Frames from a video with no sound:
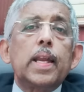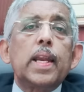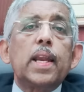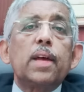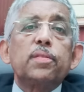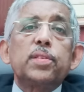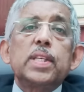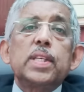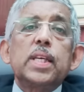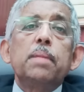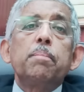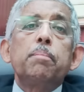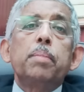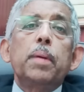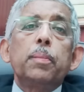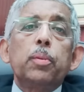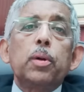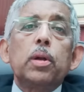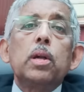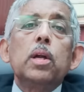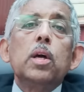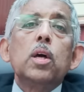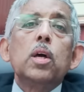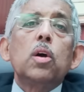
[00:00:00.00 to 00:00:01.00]
and I've seen
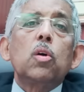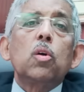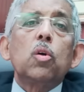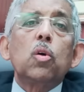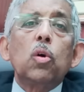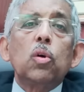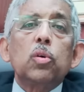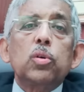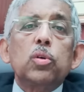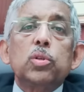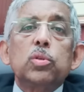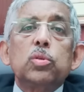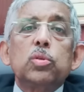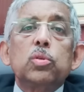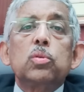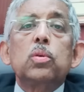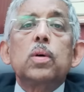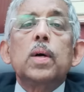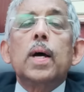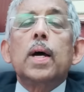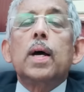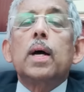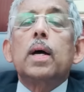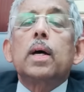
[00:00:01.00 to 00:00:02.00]
people go to
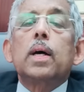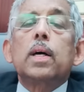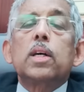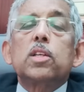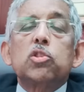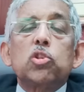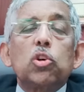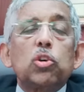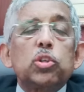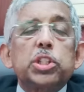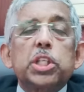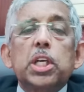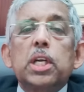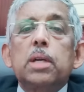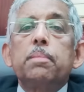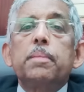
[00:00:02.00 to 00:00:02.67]
uh, social